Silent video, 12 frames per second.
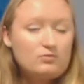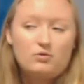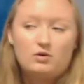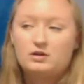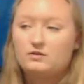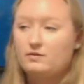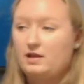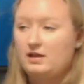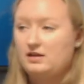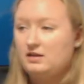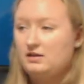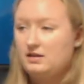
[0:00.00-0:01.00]
work
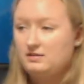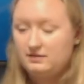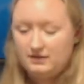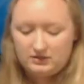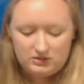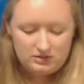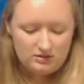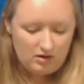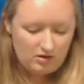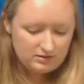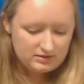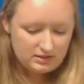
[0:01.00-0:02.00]
related, and that they should
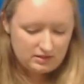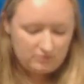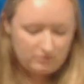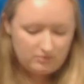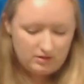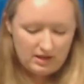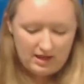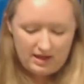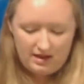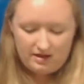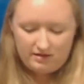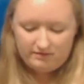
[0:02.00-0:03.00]
also
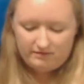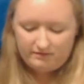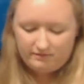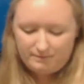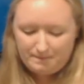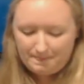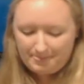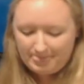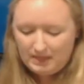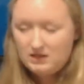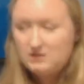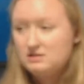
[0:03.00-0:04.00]
have
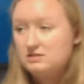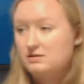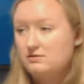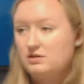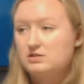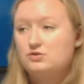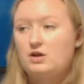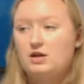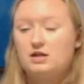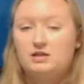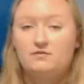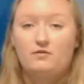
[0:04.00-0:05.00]
serious
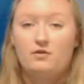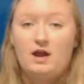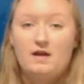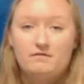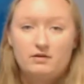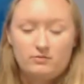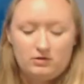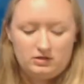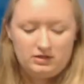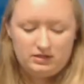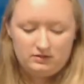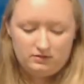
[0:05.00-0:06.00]
training for
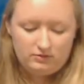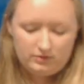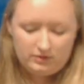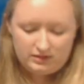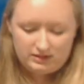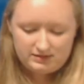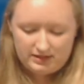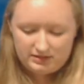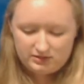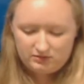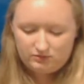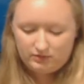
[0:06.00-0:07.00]
everyone in the
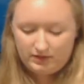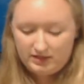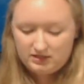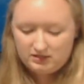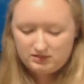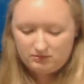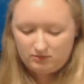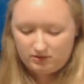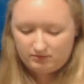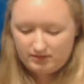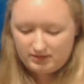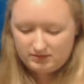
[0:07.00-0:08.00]
organization related to
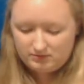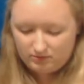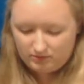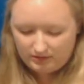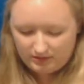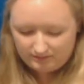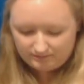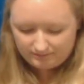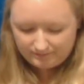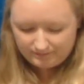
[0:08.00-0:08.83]
workplace bullying.